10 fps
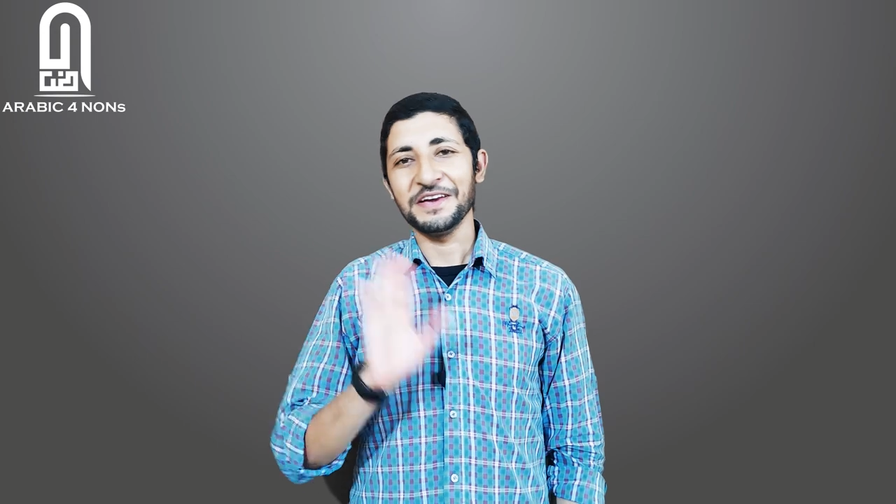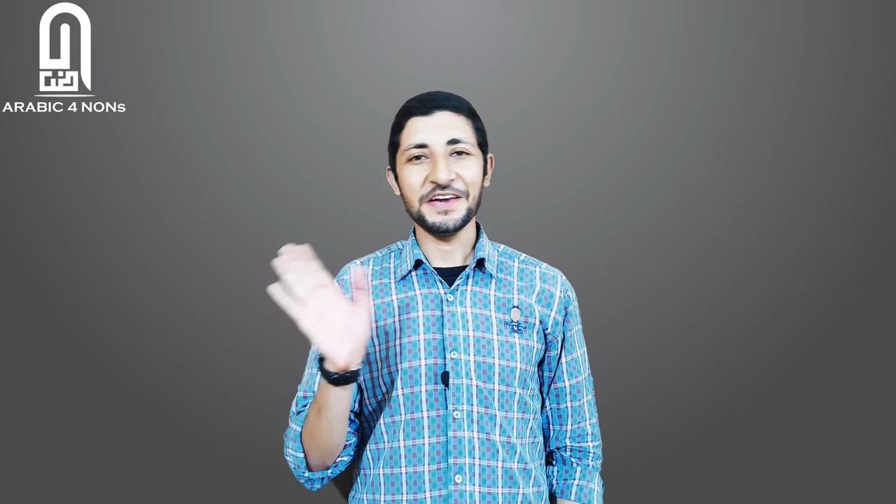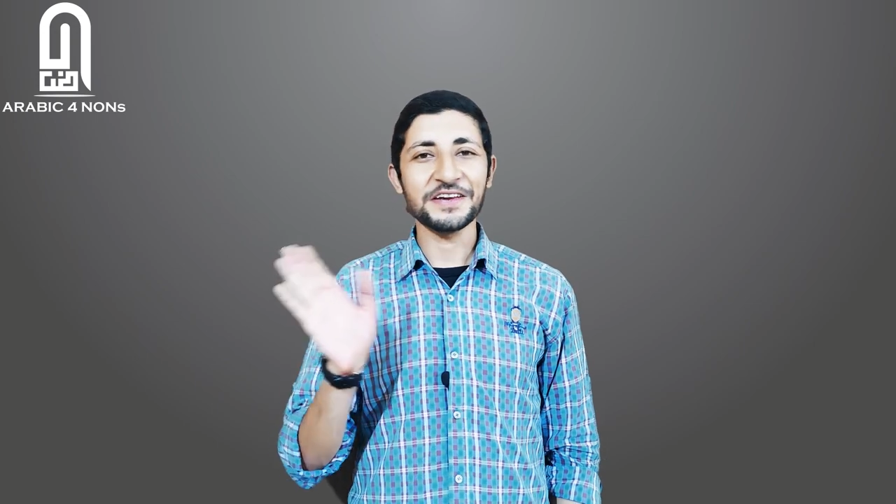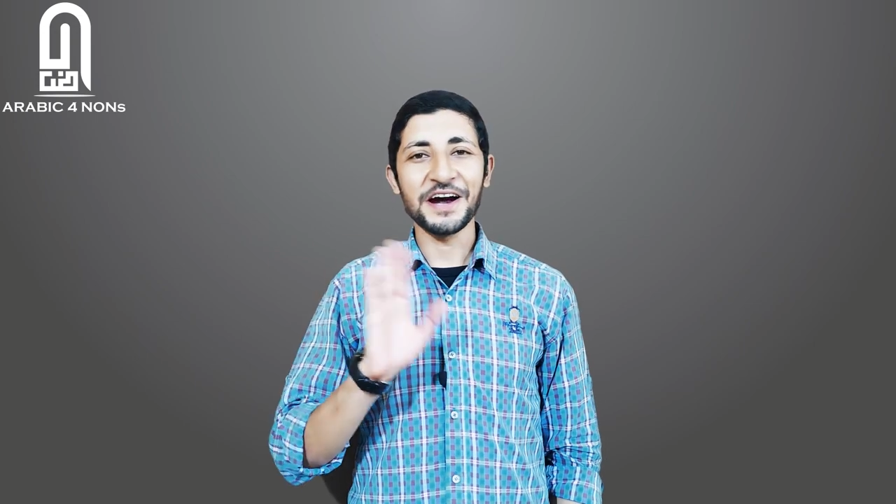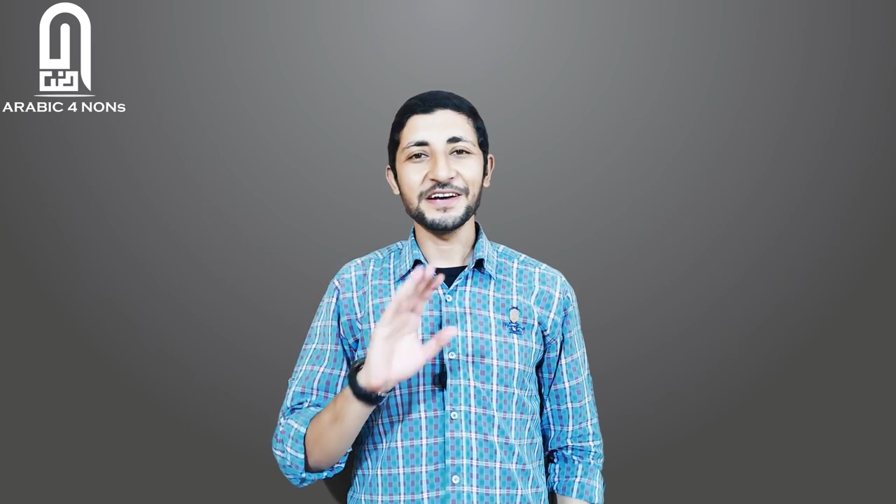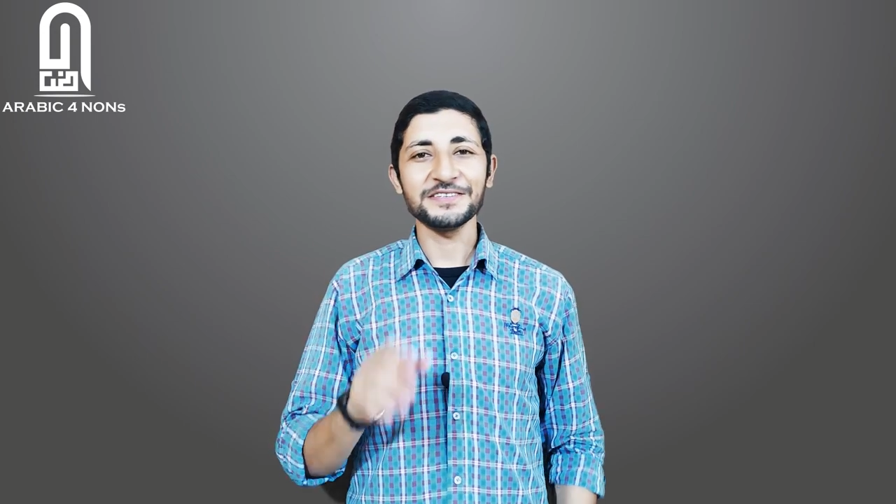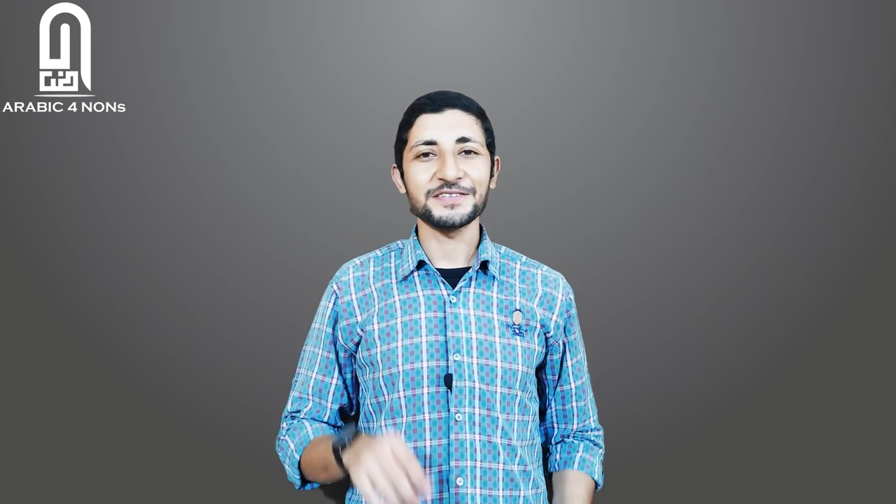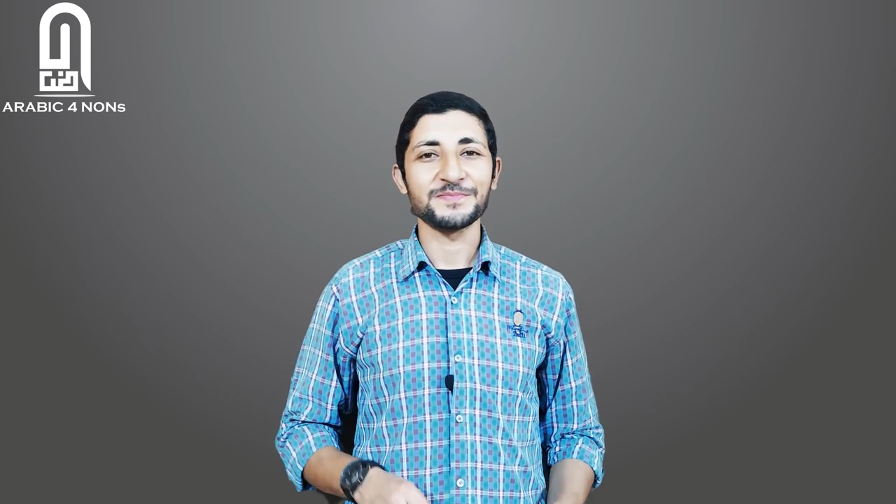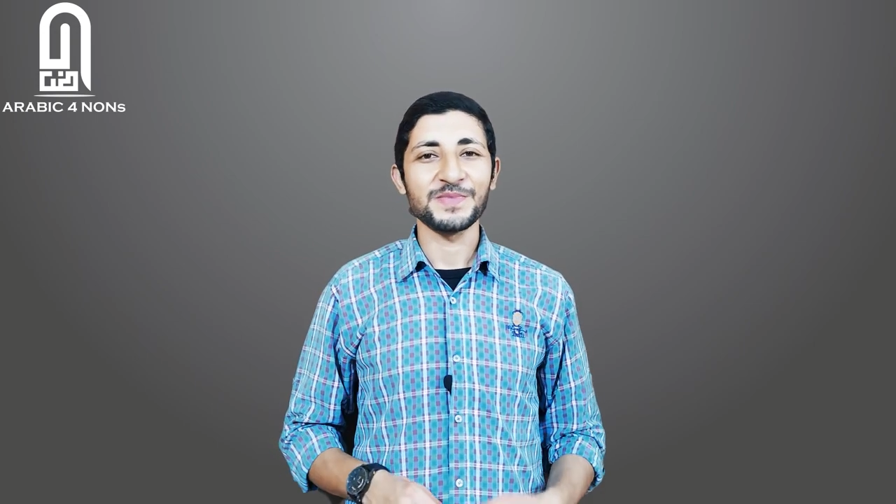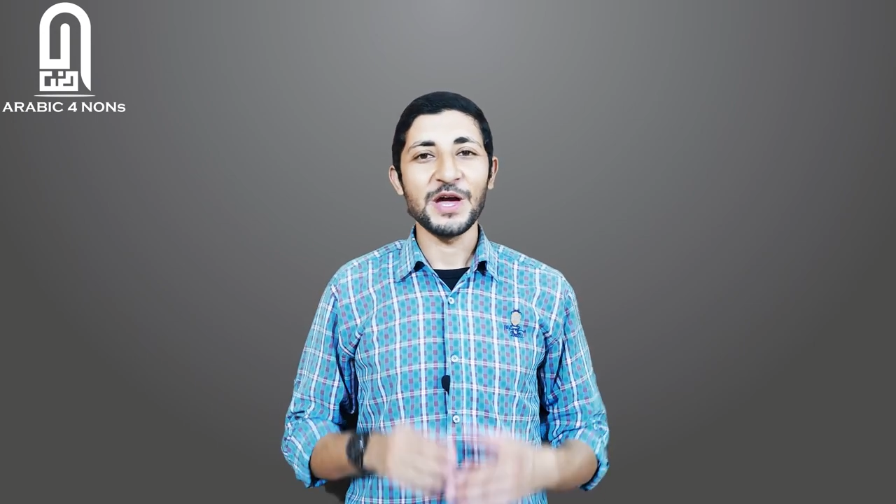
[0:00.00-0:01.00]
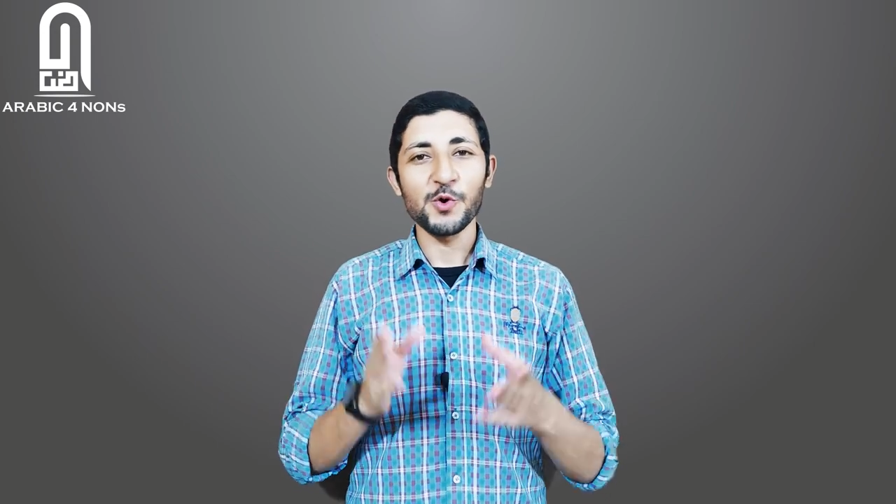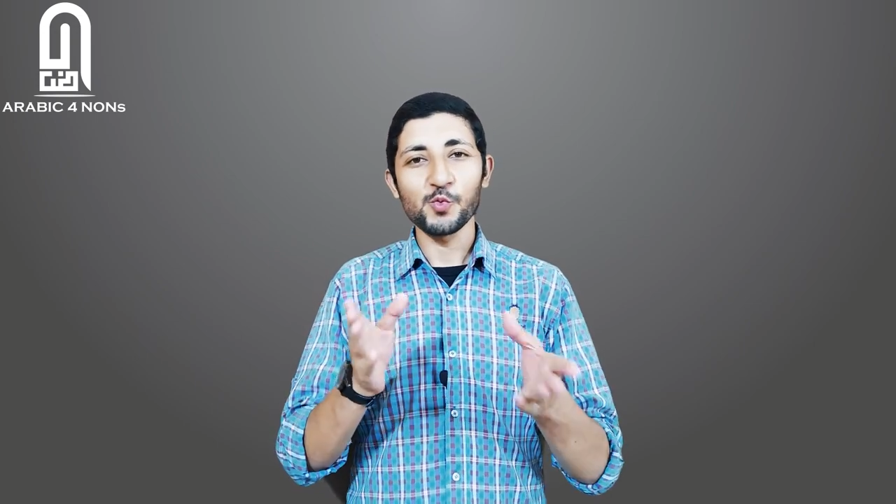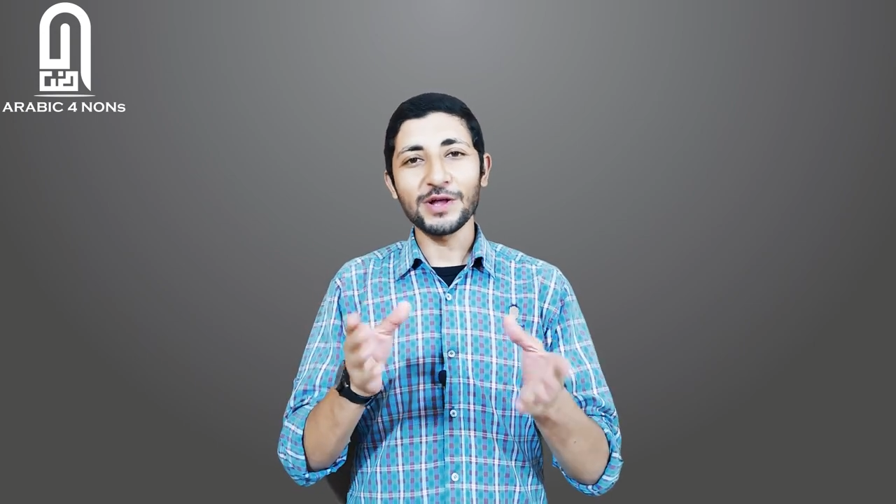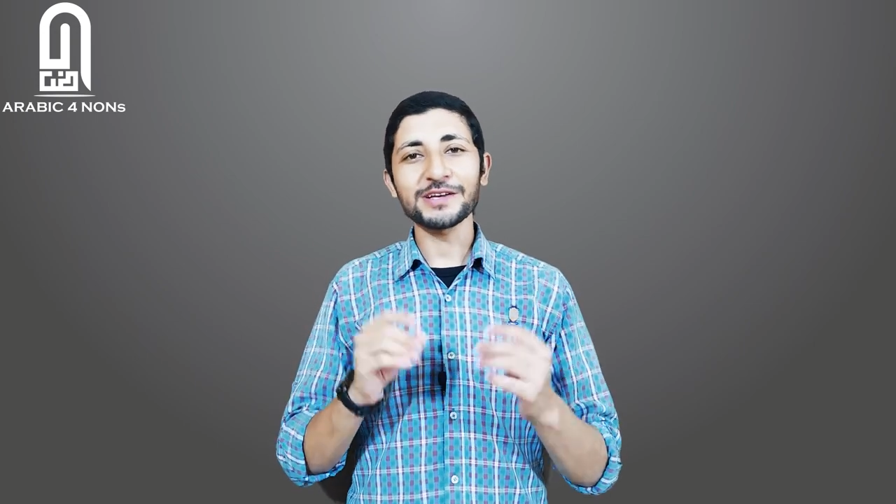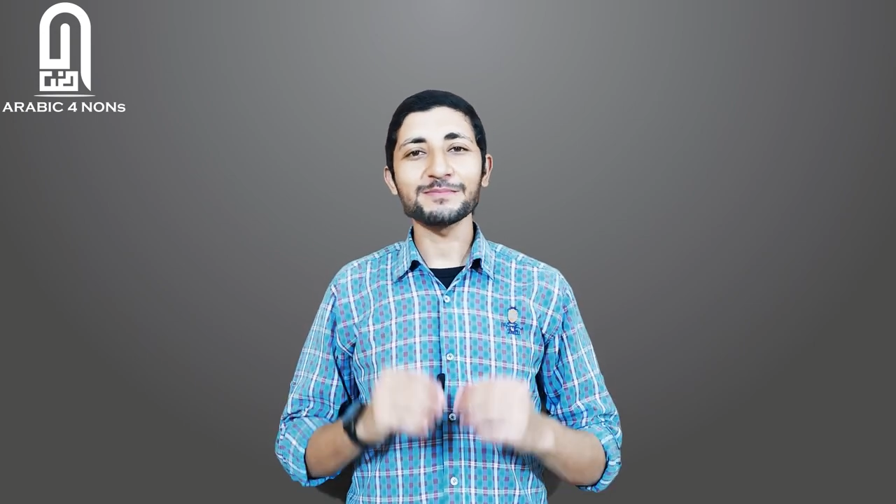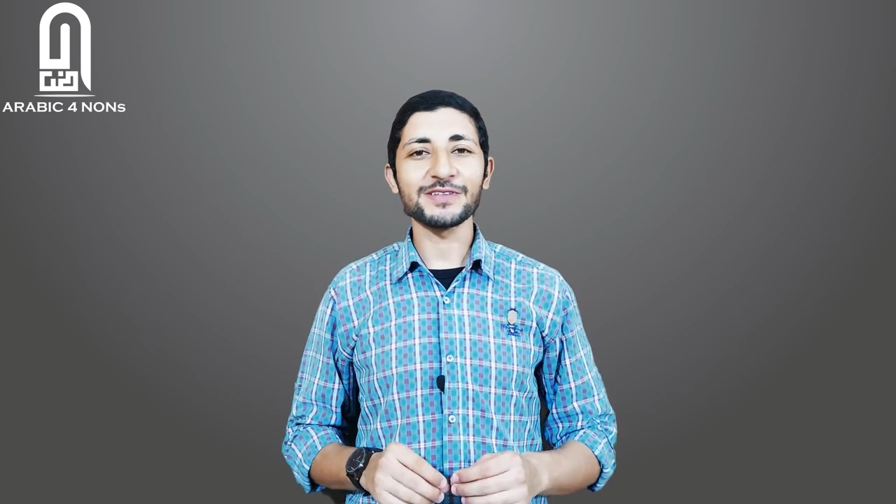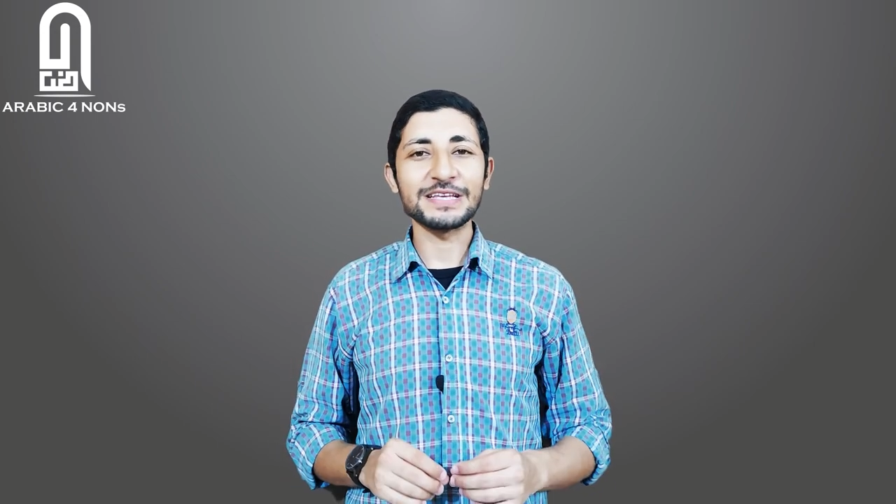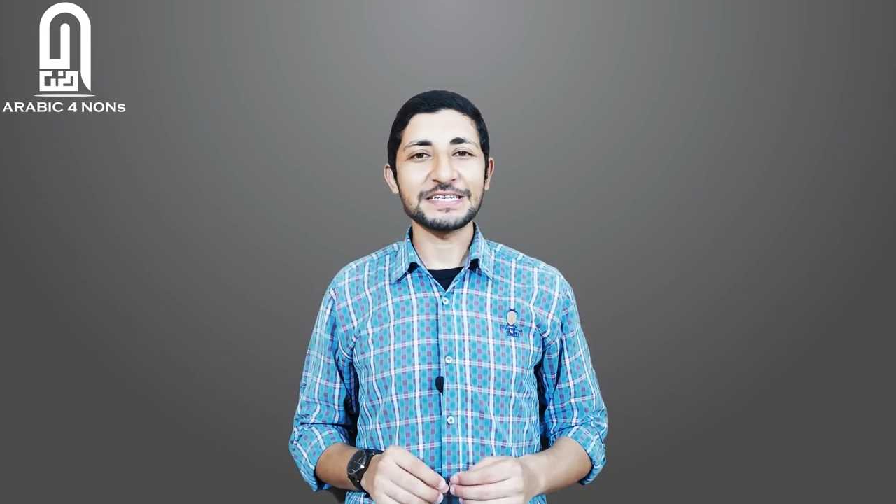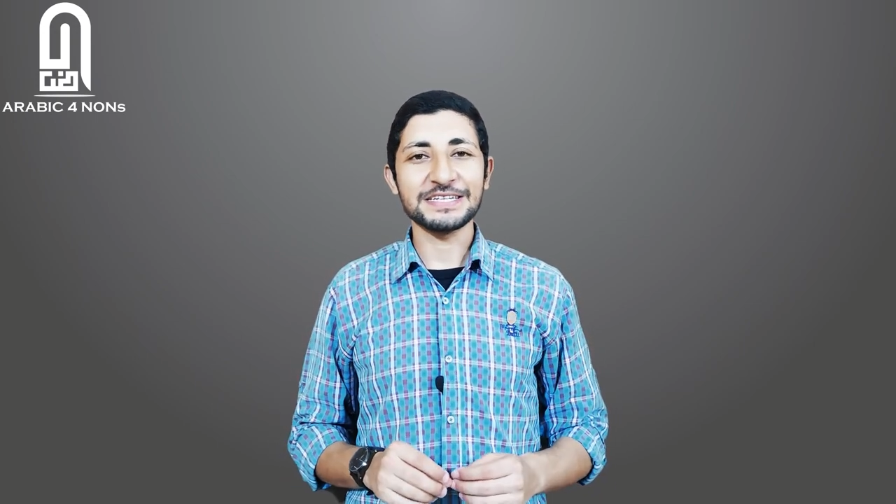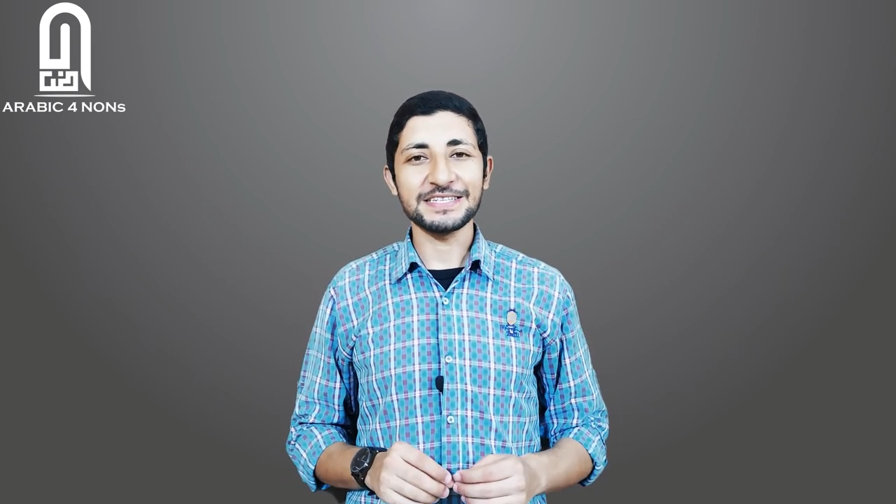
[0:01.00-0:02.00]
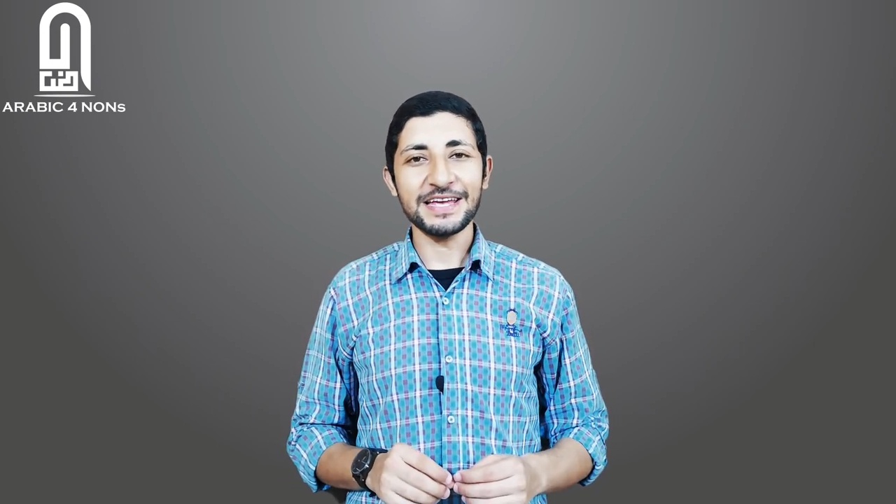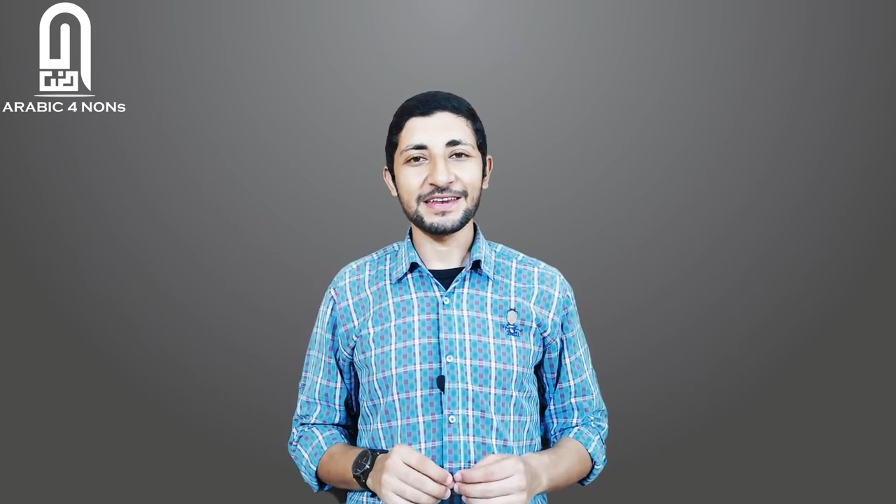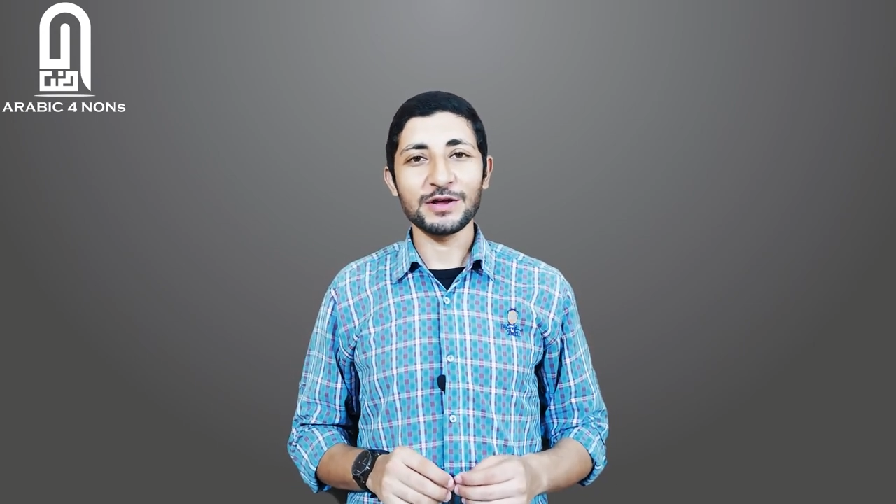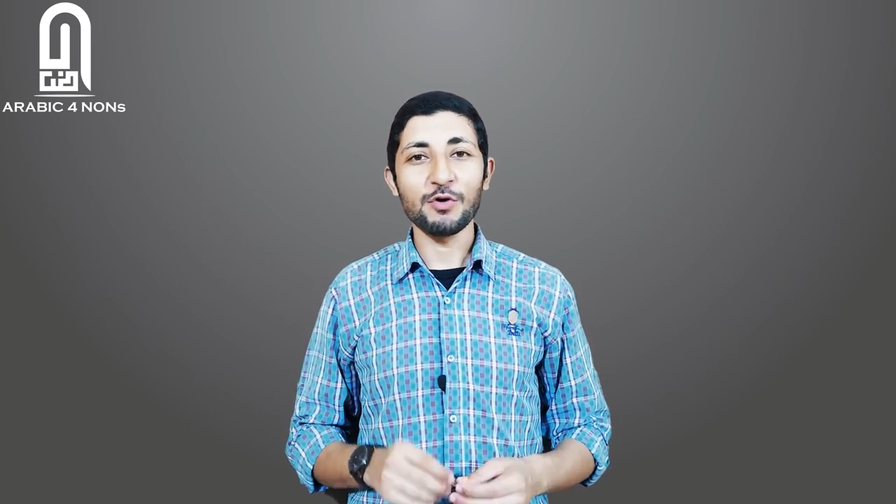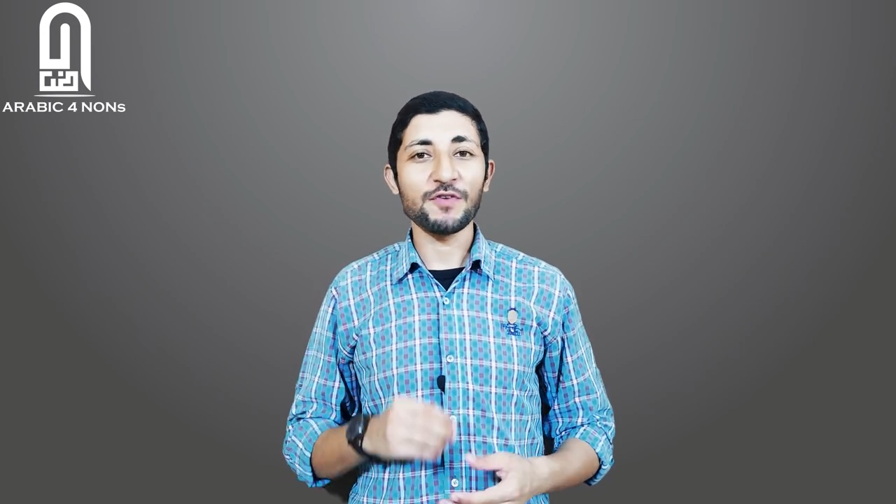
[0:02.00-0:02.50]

Hey guys, welcome to lesson 10